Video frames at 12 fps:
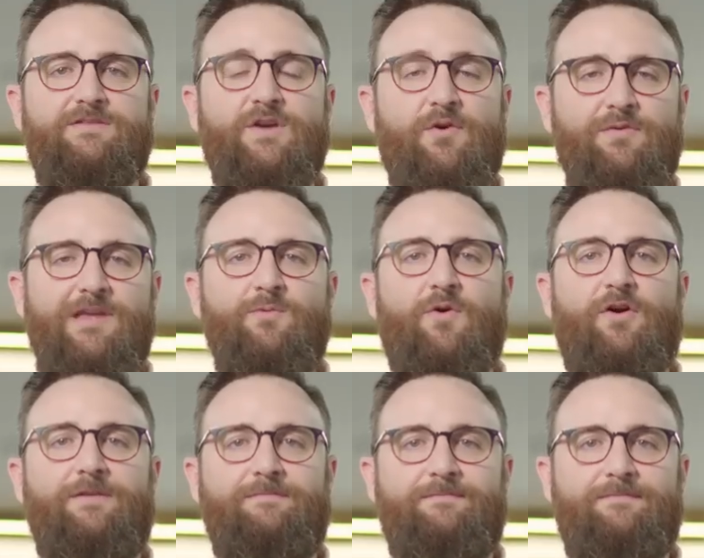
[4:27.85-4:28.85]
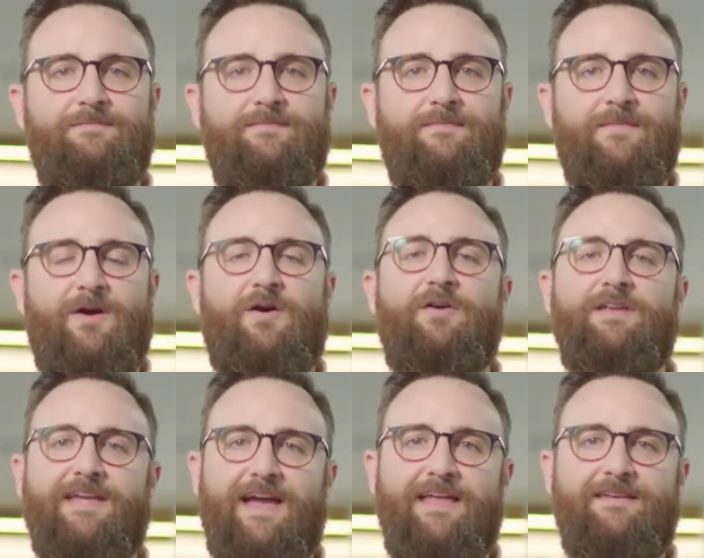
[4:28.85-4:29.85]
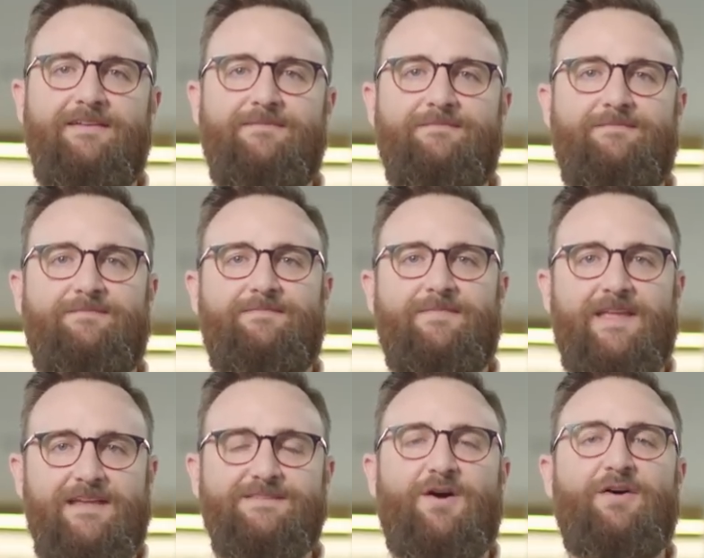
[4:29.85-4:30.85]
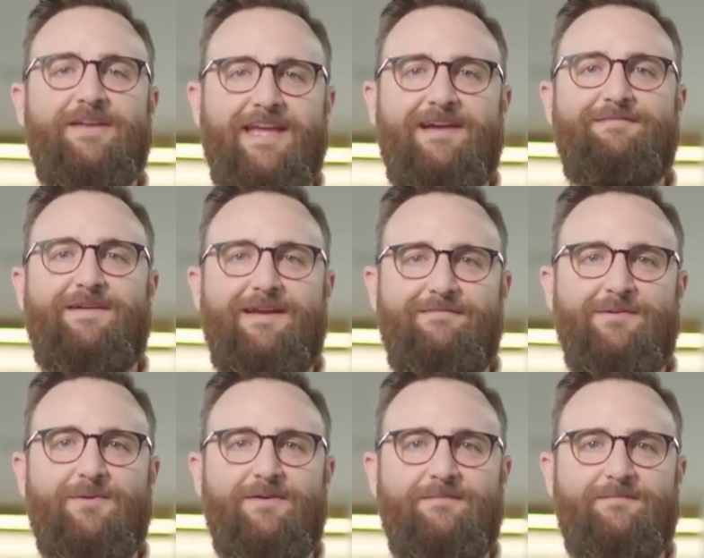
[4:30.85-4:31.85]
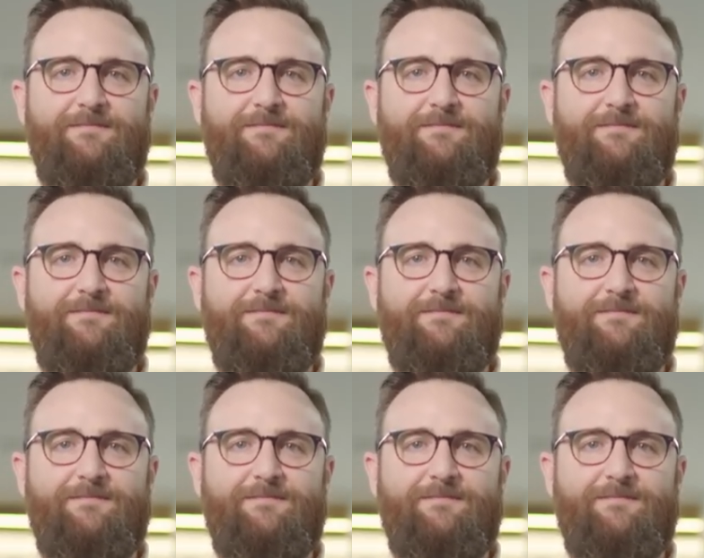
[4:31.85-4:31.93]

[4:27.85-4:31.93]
There's only one AutoCAD. It's AutoCAD for everyone.